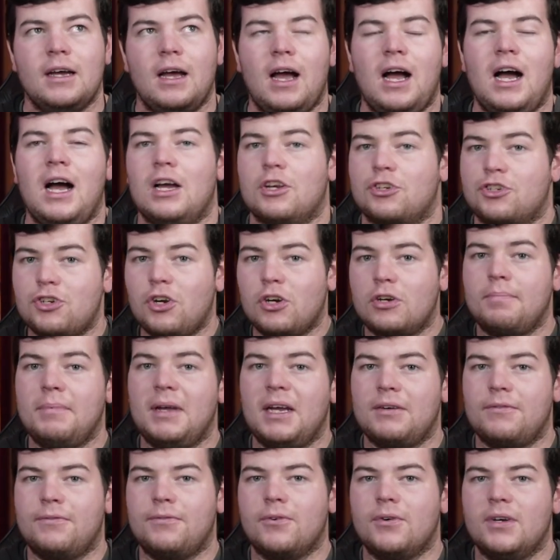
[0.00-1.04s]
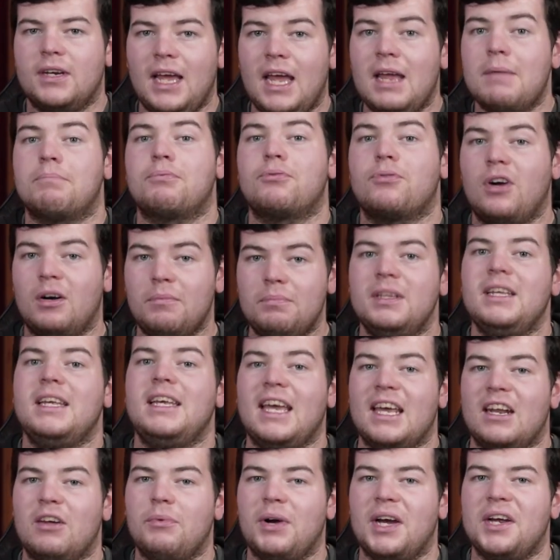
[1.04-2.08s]
uh, shock mount for it and probably
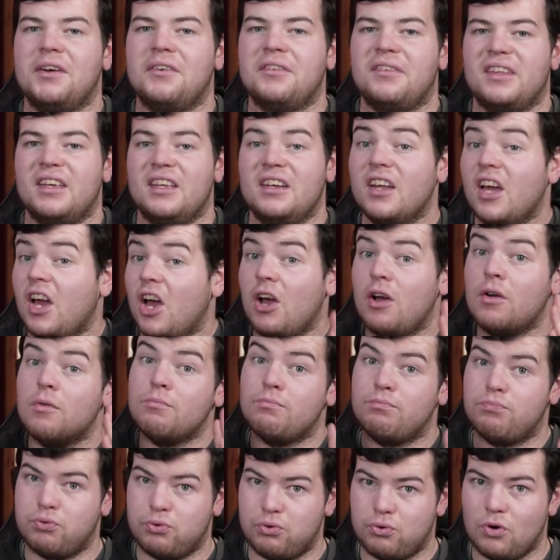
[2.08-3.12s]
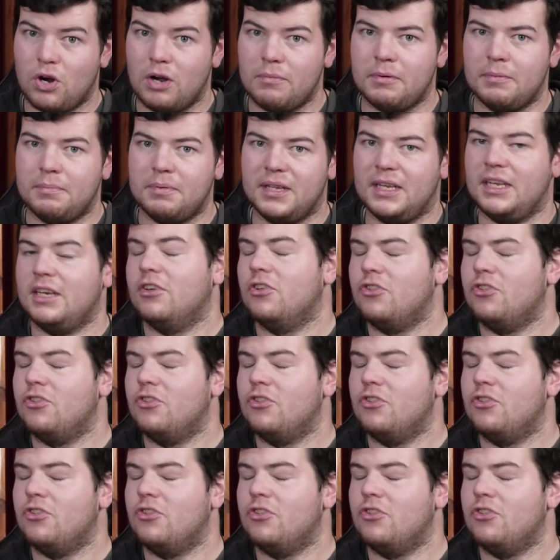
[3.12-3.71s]
get away with it. Probably.